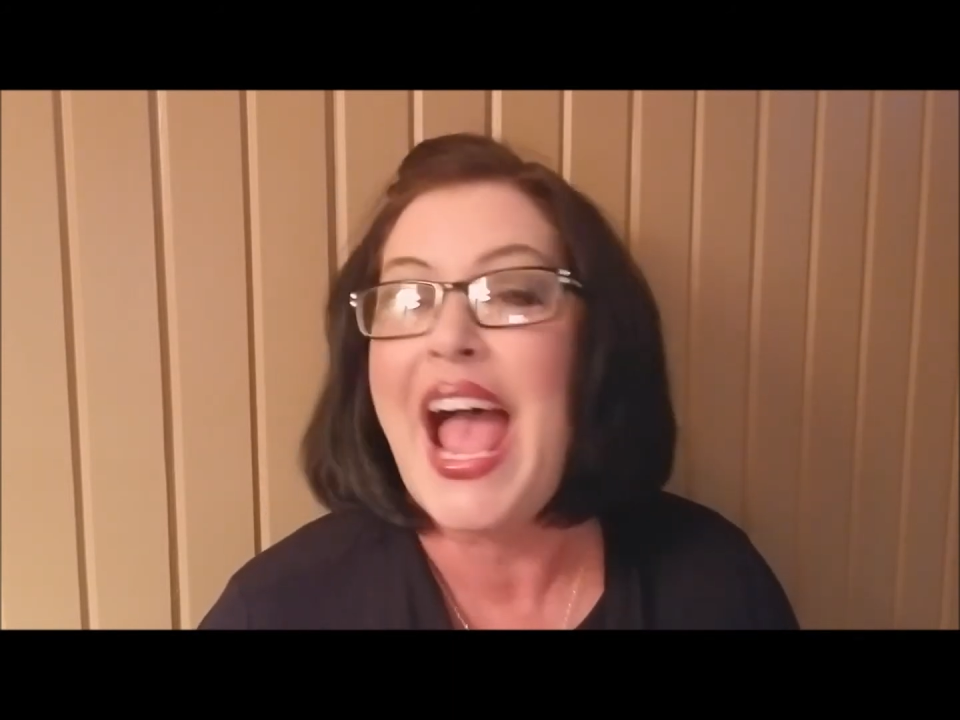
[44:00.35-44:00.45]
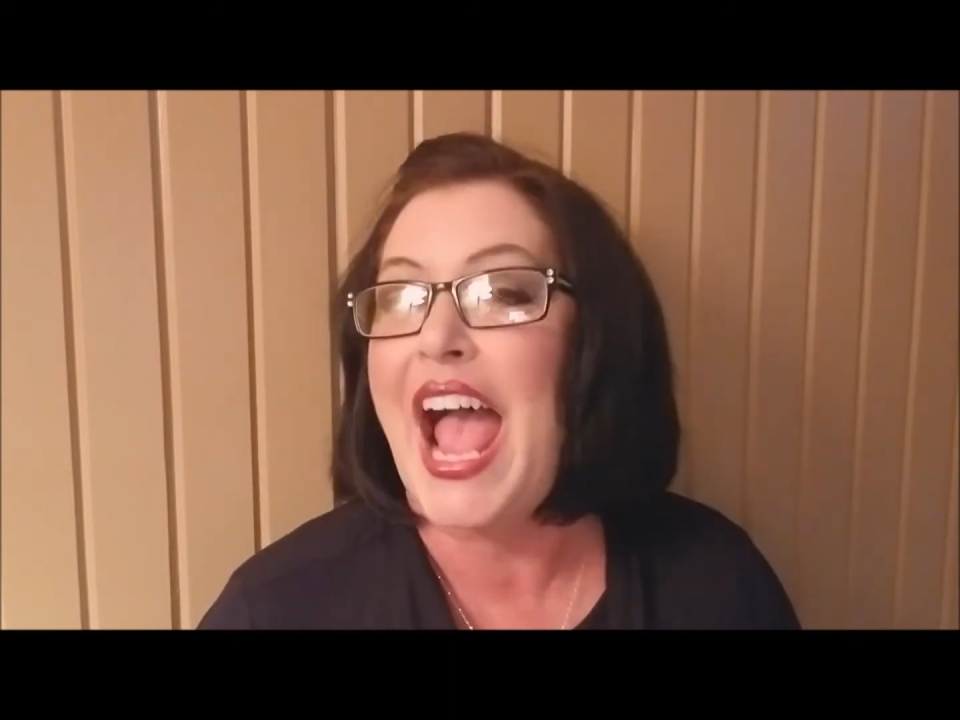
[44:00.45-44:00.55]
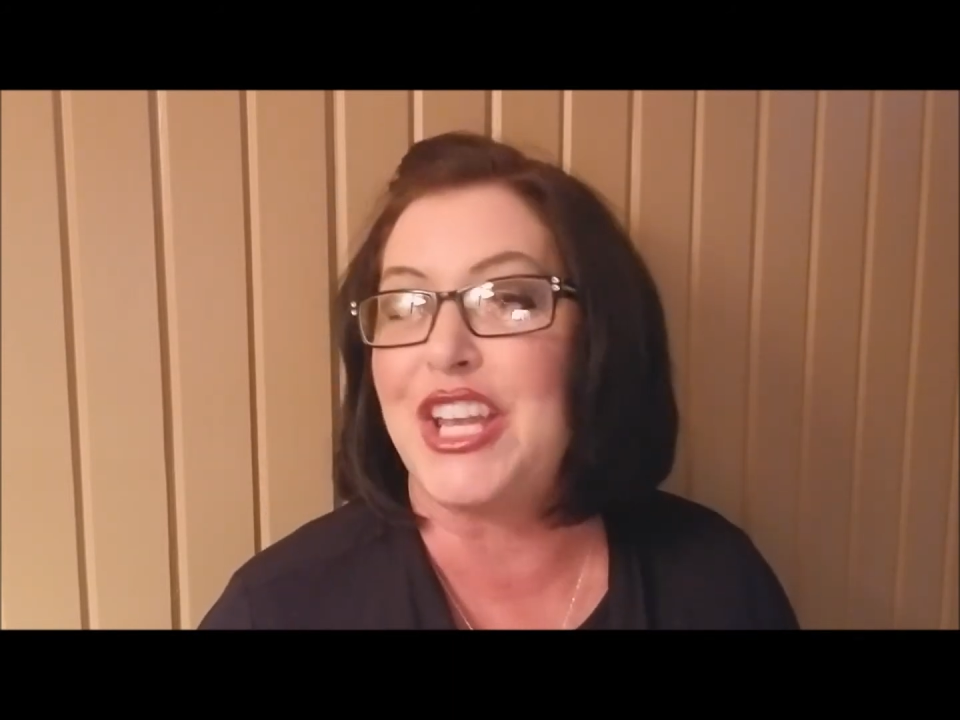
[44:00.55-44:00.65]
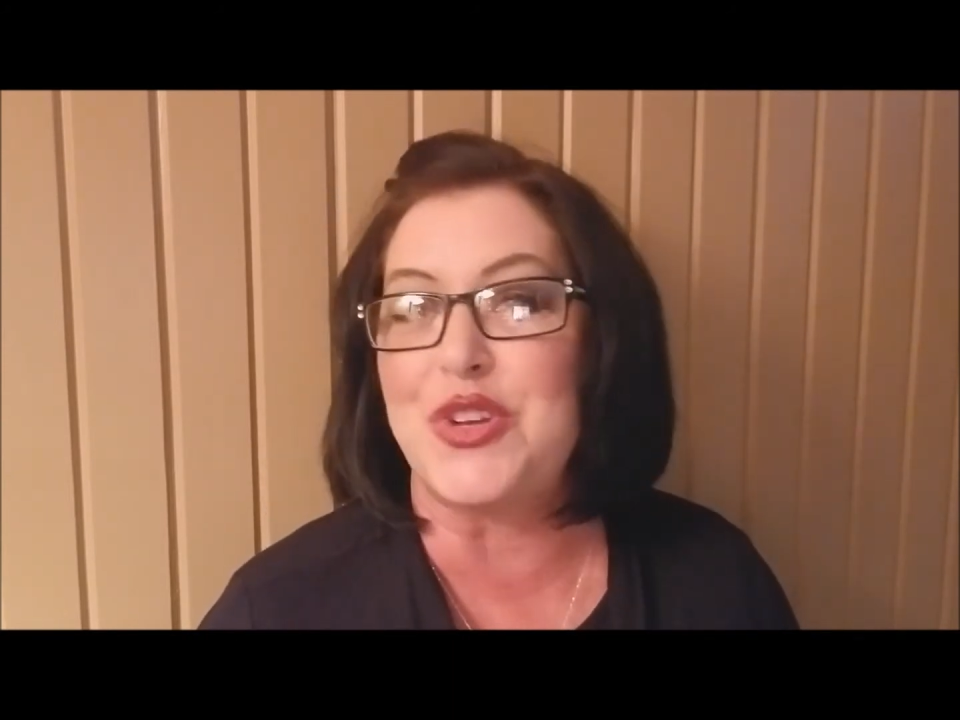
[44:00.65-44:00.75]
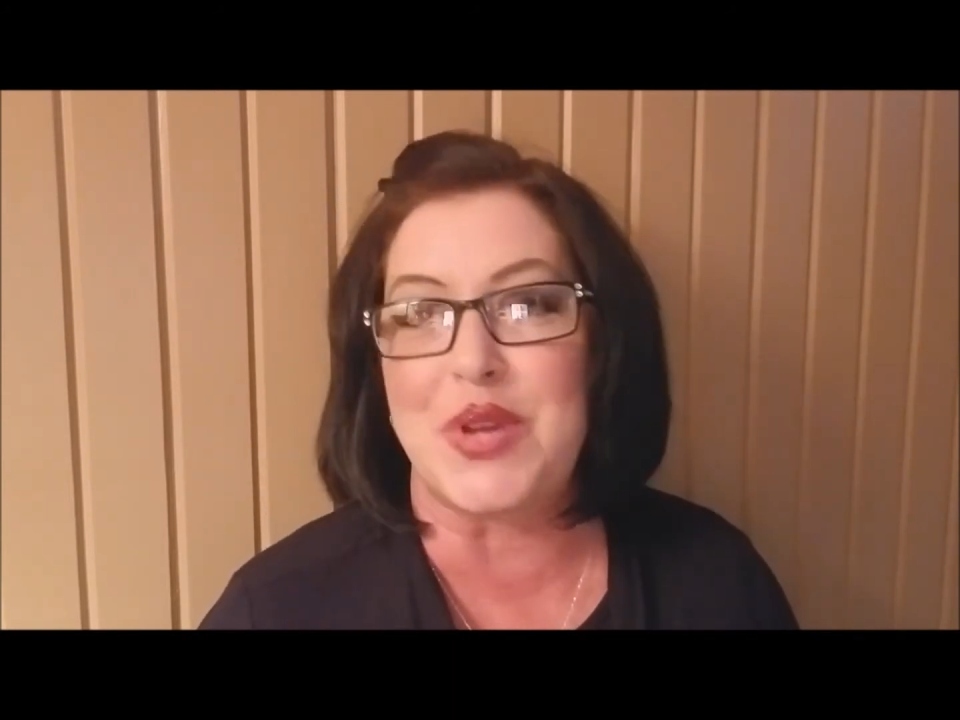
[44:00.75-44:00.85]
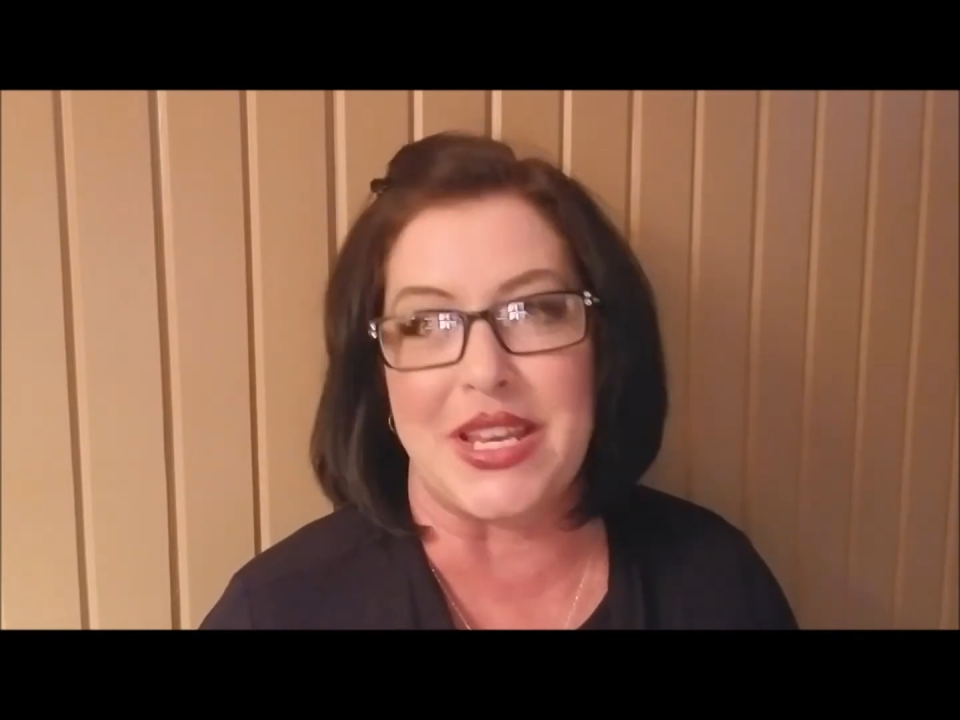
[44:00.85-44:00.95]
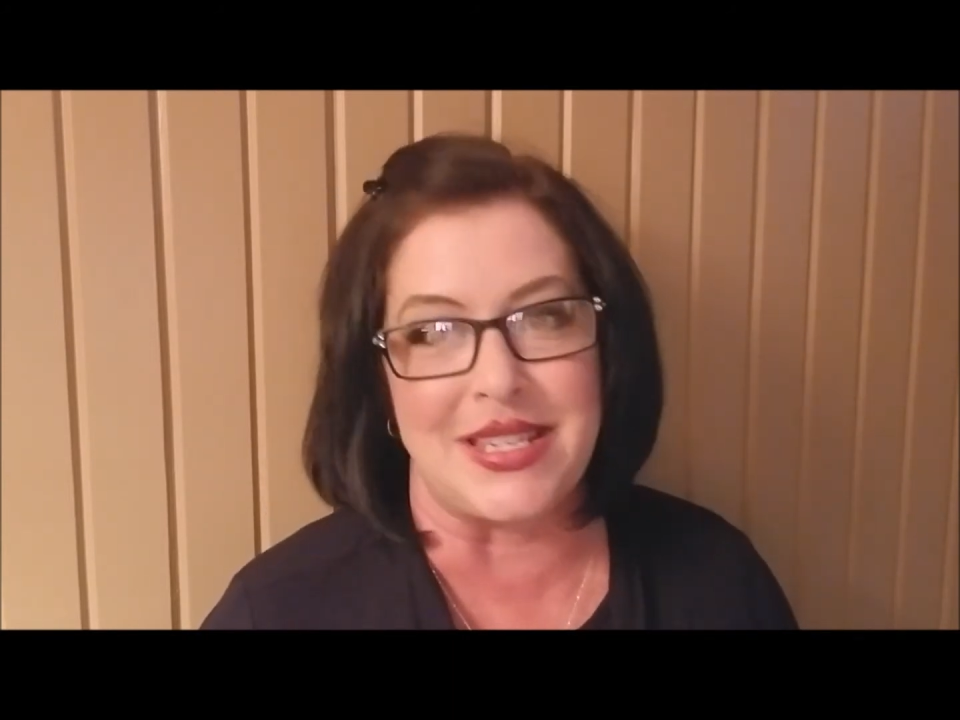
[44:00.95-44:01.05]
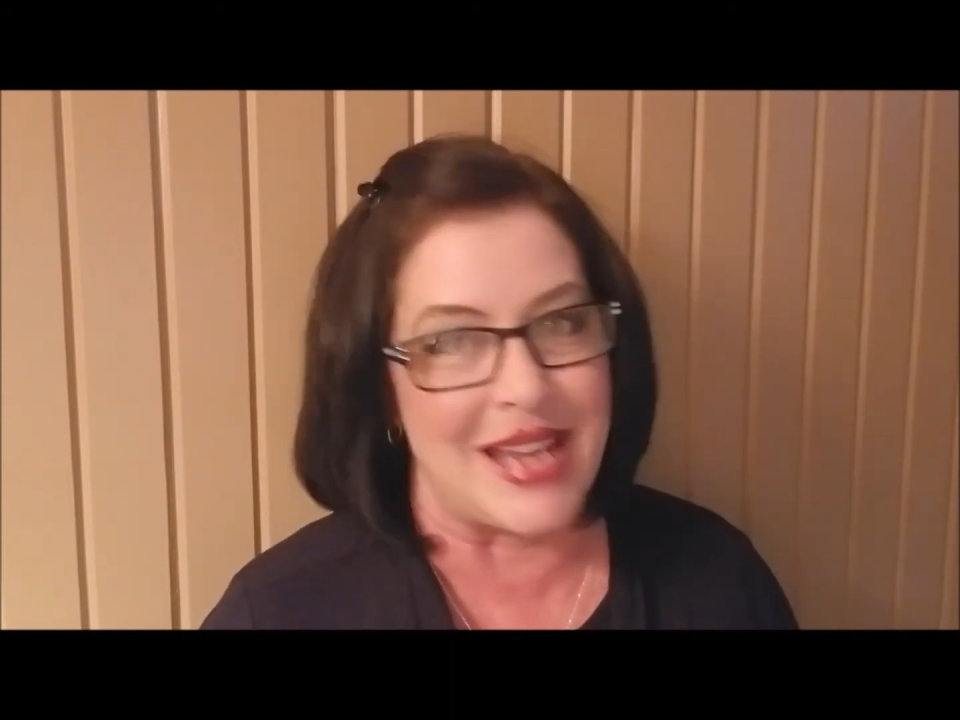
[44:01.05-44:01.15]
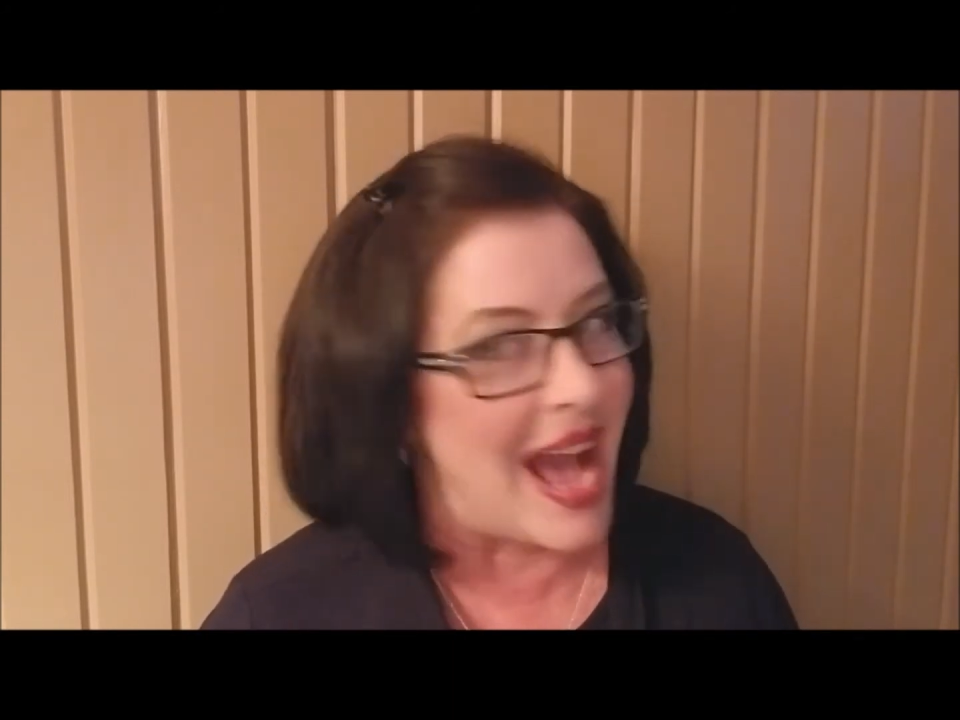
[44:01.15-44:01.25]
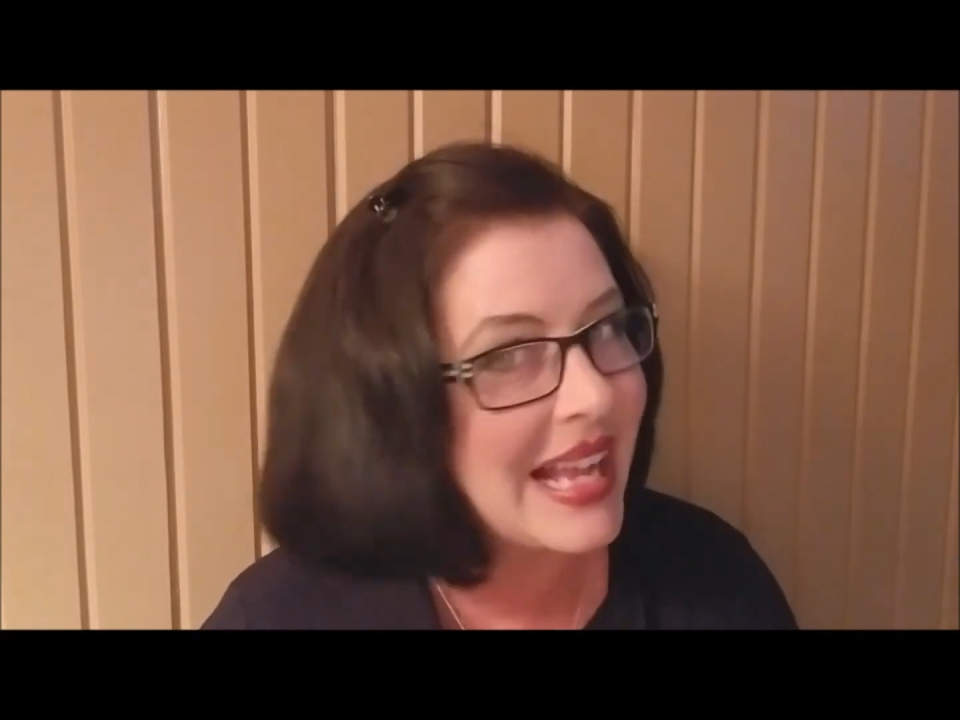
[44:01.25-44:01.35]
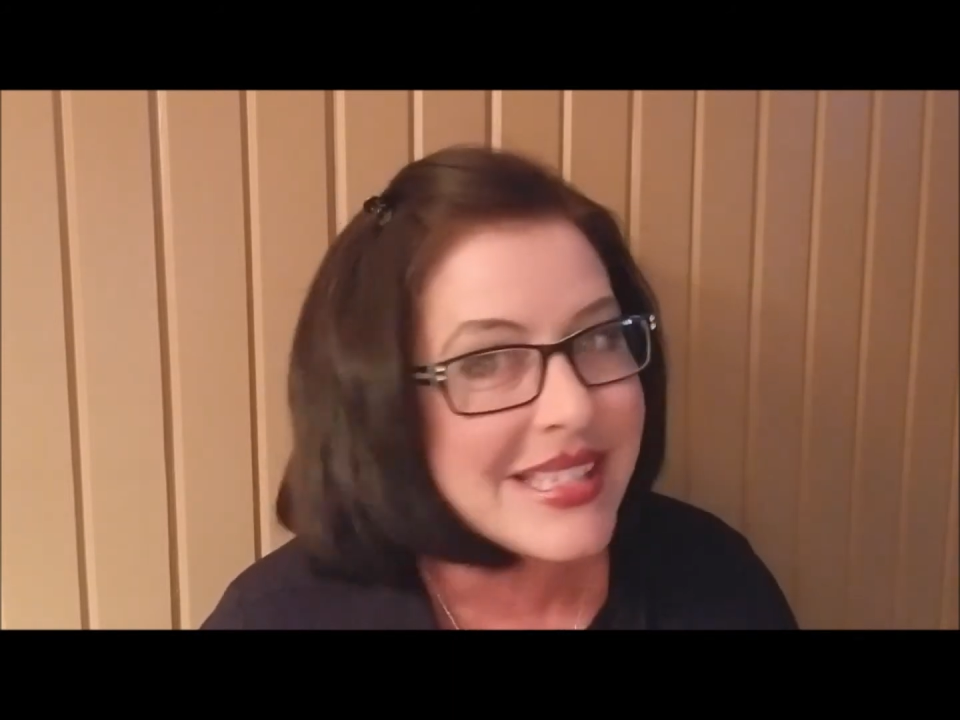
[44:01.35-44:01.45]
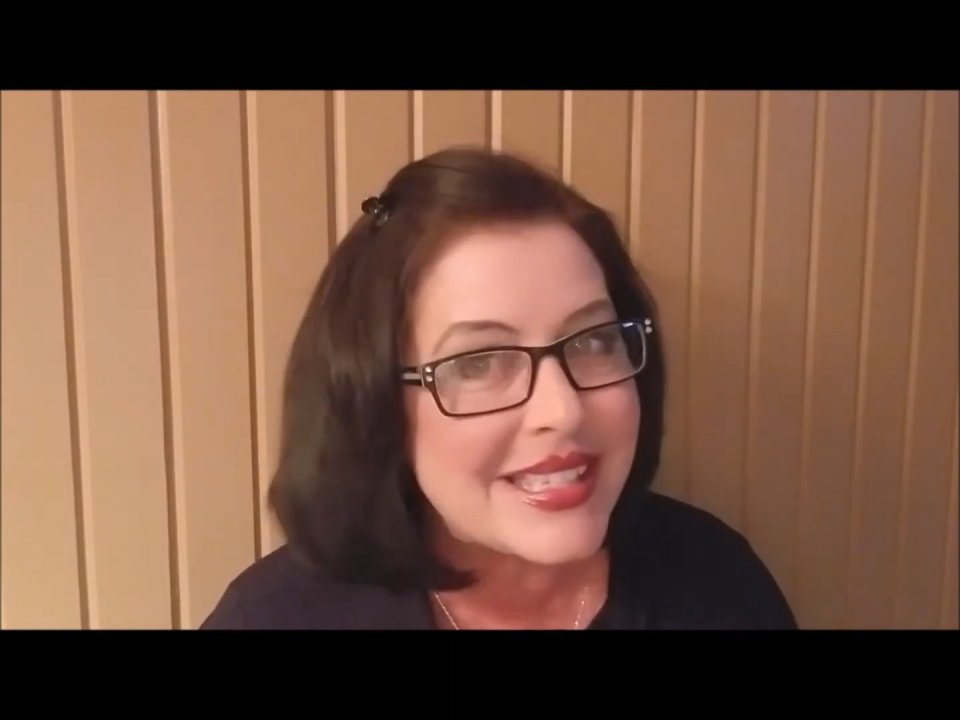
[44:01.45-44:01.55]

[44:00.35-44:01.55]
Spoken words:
and you cannot